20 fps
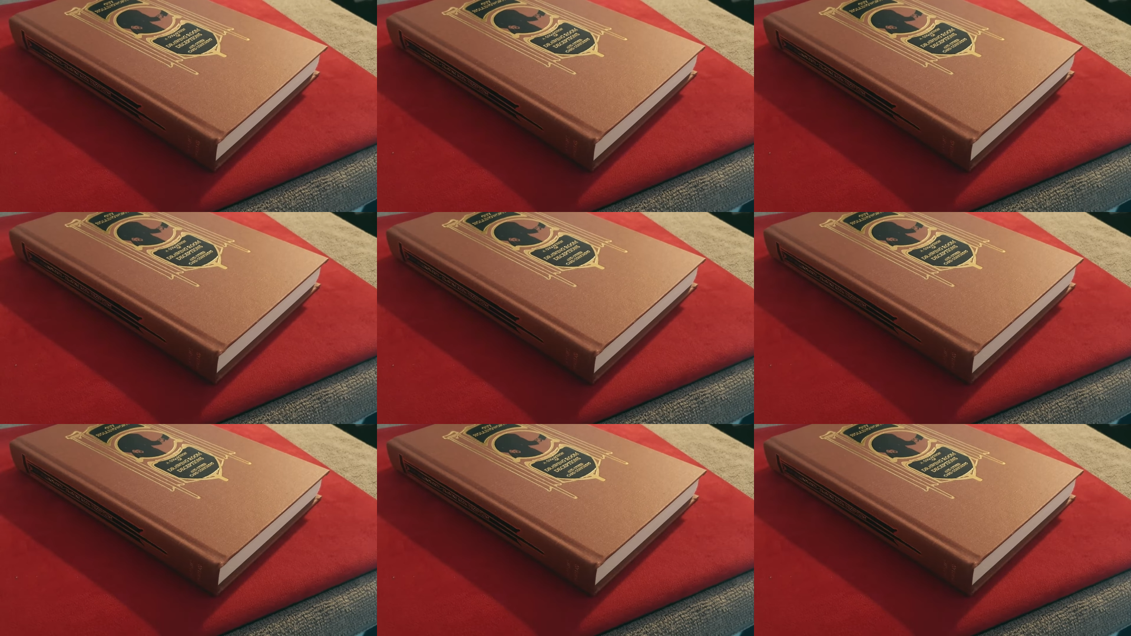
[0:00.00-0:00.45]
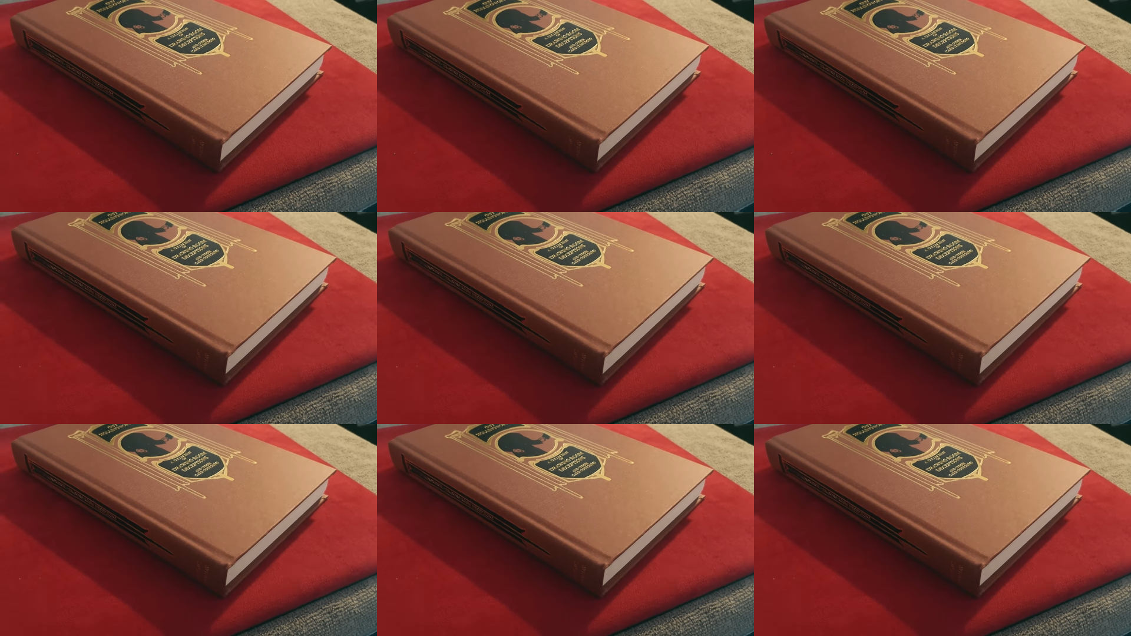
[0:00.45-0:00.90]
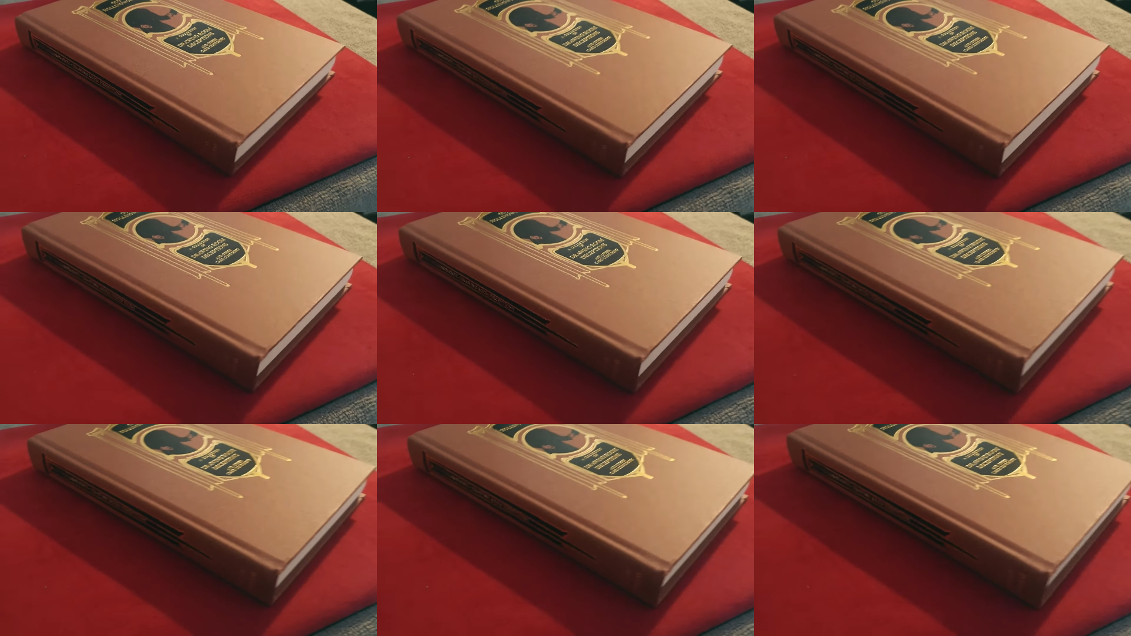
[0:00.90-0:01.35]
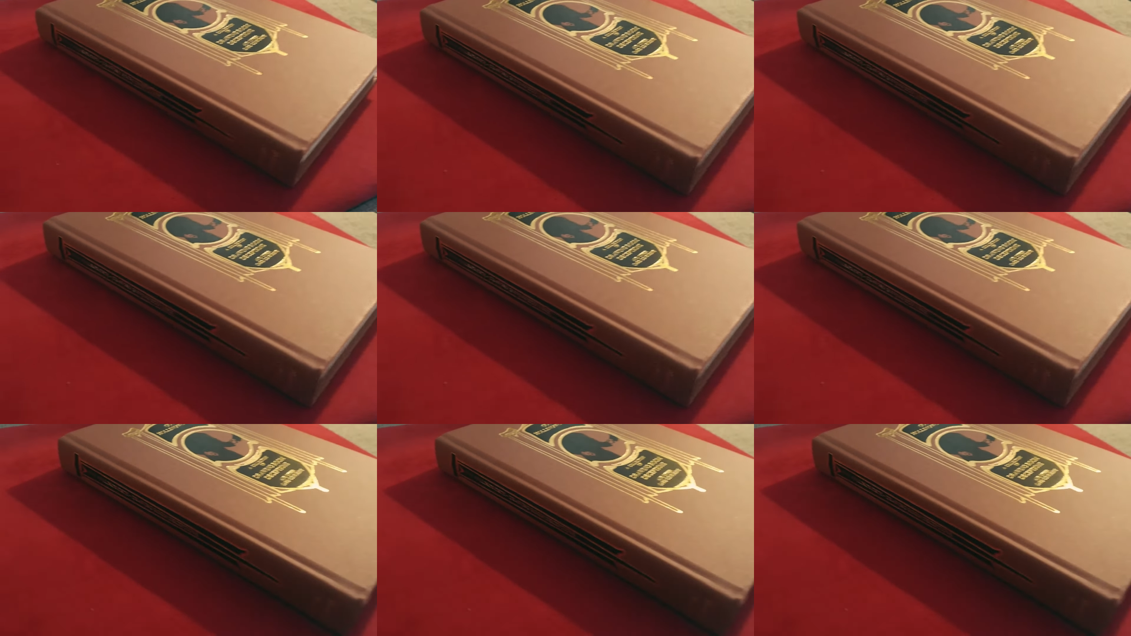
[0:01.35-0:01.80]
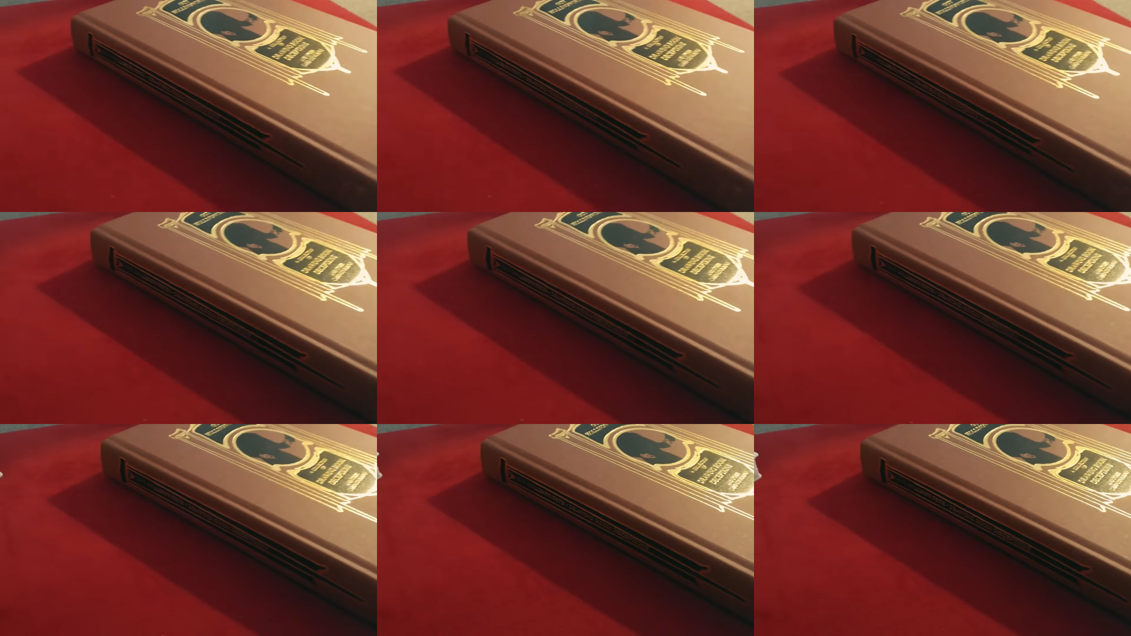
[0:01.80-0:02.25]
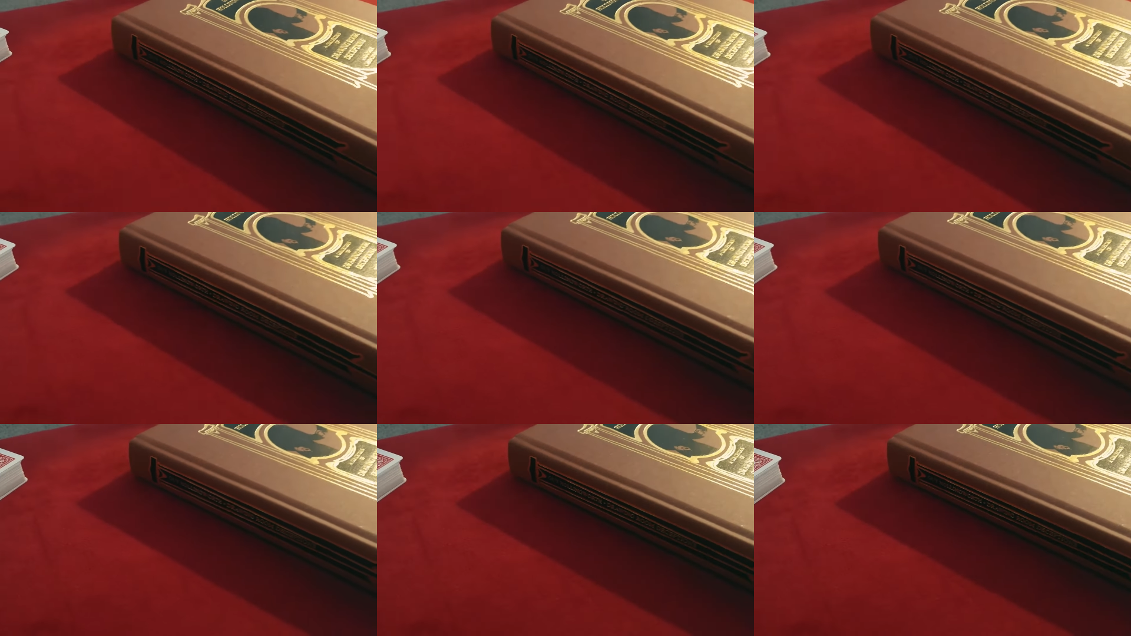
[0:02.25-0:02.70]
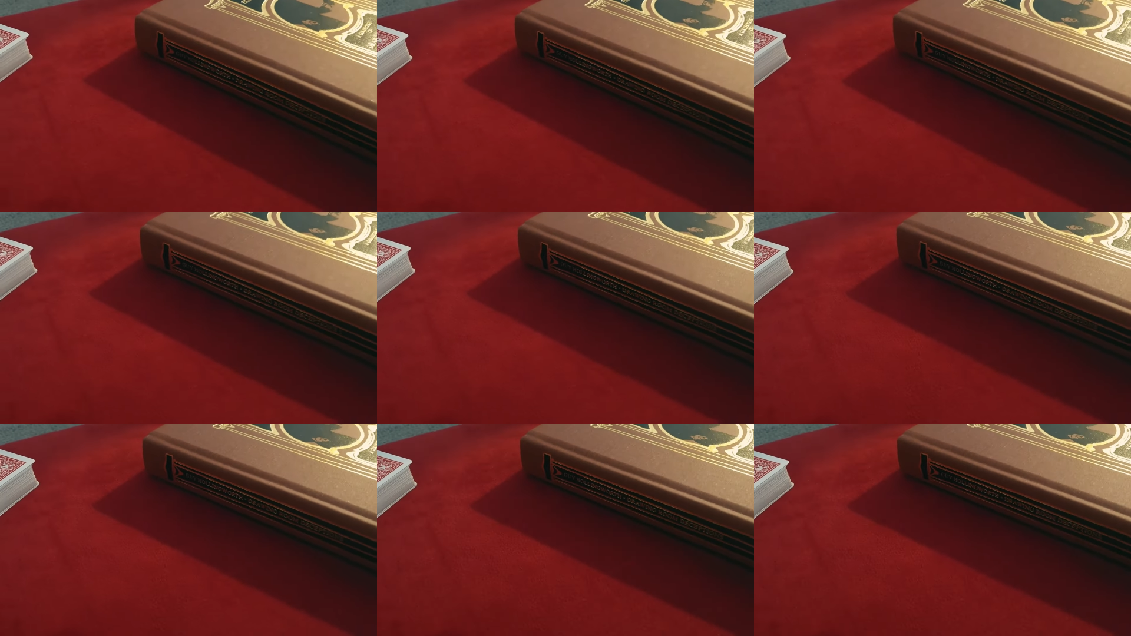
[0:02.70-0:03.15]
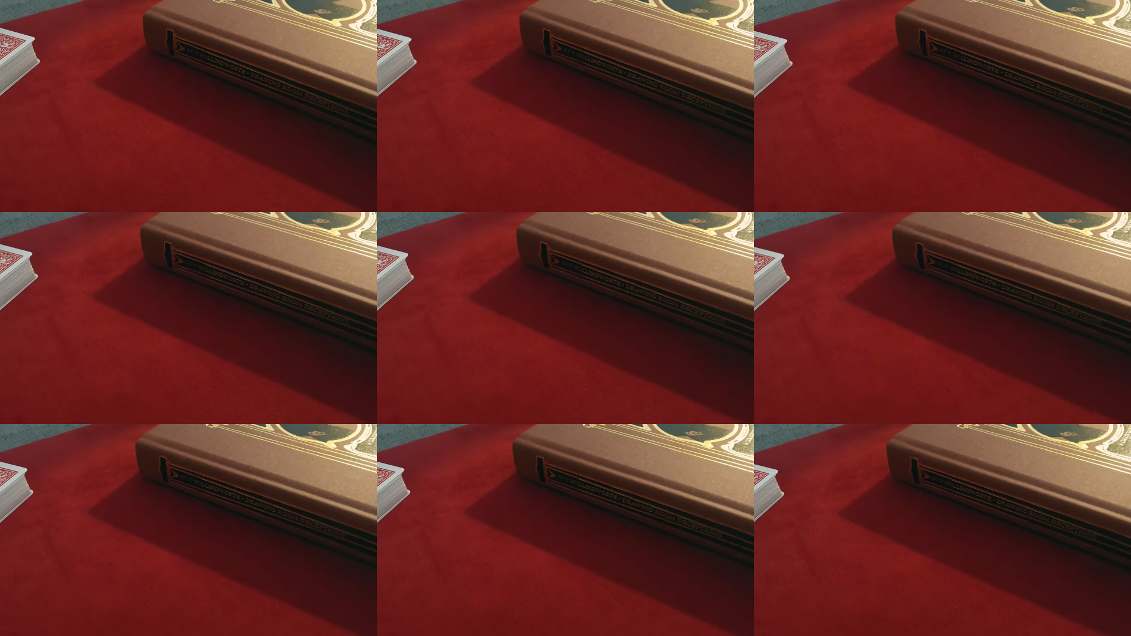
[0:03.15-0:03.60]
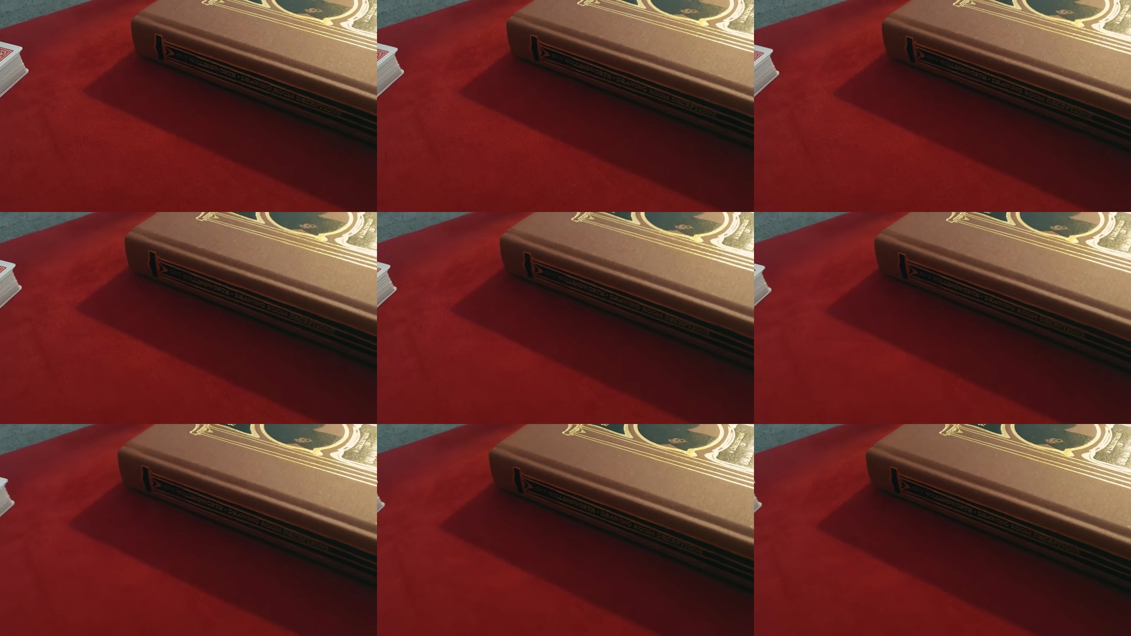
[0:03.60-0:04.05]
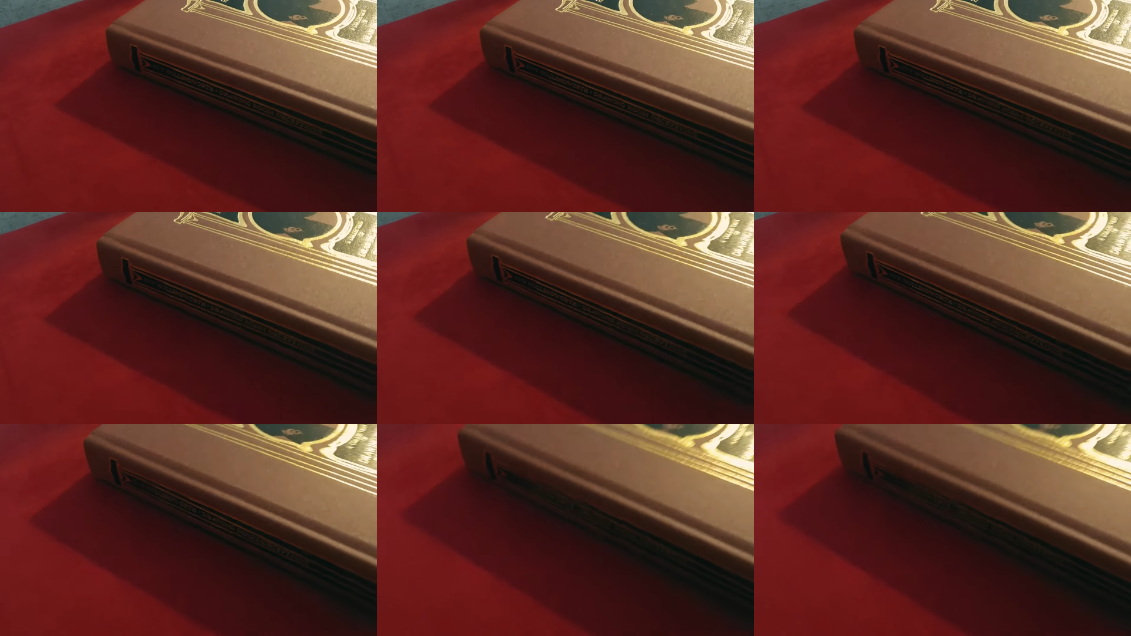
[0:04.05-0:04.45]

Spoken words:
[unreadable: no face in view]